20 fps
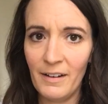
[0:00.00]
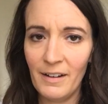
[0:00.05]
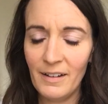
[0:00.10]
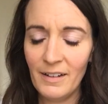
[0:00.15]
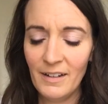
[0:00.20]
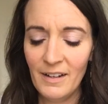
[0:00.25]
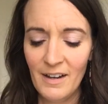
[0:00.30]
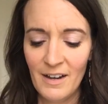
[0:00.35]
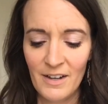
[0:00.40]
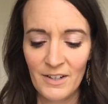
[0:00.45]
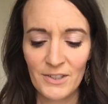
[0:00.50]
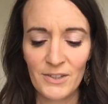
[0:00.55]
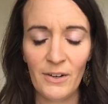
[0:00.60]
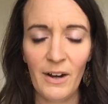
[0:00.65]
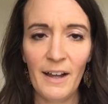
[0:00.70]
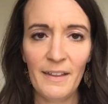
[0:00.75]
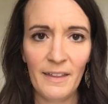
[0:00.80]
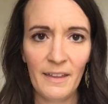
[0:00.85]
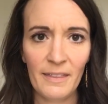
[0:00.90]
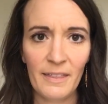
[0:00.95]
it. So
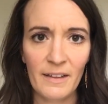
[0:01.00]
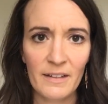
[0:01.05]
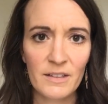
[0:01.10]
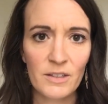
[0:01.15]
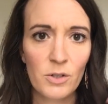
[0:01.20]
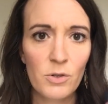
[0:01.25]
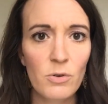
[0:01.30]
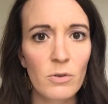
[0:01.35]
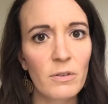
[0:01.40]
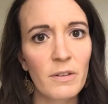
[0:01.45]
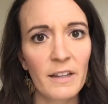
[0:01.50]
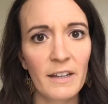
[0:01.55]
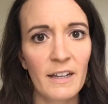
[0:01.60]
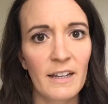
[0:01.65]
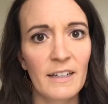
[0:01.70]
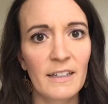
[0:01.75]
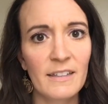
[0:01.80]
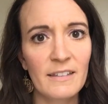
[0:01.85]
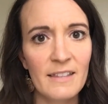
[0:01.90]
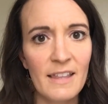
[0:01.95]
I think that's cool that
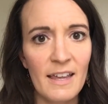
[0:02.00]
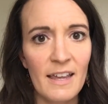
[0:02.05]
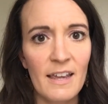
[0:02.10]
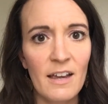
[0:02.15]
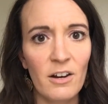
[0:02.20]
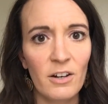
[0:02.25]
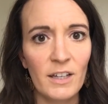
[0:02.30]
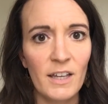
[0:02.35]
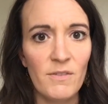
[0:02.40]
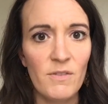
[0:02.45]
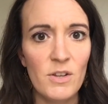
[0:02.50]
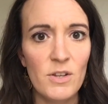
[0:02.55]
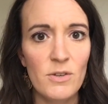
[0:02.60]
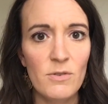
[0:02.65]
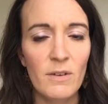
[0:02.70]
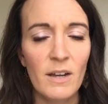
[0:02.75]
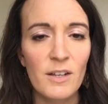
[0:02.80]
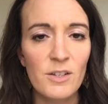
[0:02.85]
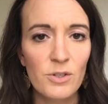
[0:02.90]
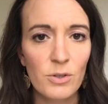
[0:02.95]
they are giving
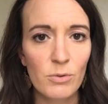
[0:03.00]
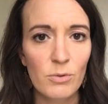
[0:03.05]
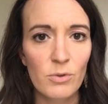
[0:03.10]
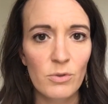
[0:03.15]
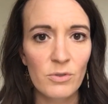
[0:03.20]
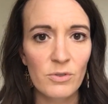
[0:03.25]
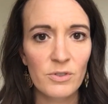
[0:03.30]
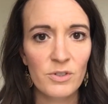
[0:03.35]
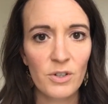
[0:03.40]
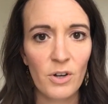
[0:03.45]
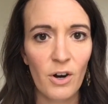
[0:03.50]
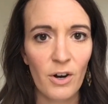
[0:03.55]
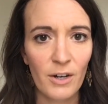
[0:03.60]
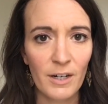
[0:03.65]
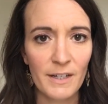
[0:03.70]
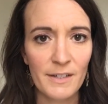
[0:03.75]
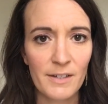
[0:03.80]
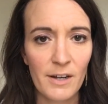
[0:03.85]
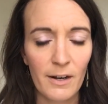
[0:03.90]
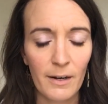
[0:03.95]
you a tool to
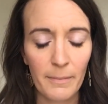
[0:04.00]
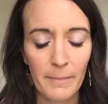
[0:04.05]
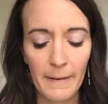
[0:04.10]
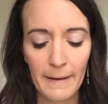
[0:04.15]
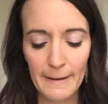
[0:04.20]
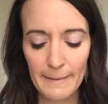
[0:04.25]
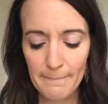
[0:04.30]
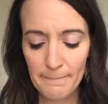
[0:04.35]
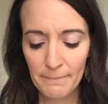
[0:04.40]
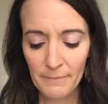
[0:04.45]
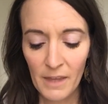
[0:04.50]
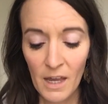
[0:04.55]
already talk about it.